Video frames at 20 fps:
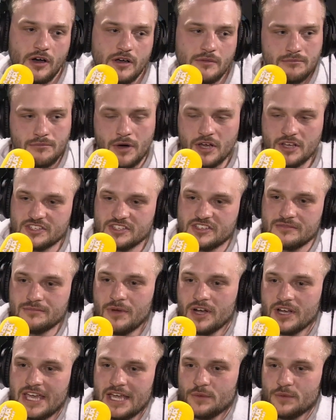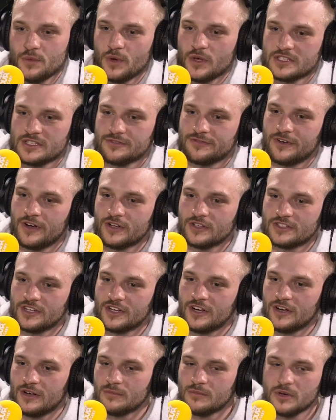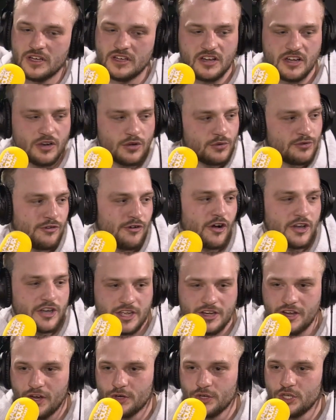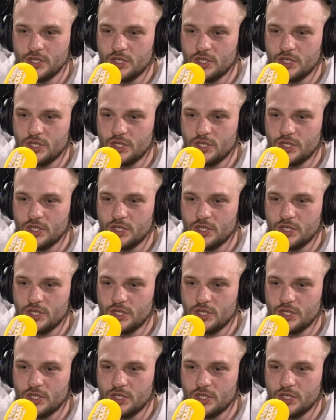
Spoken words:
my kid wants a photo. I'm like, I don't fucking know who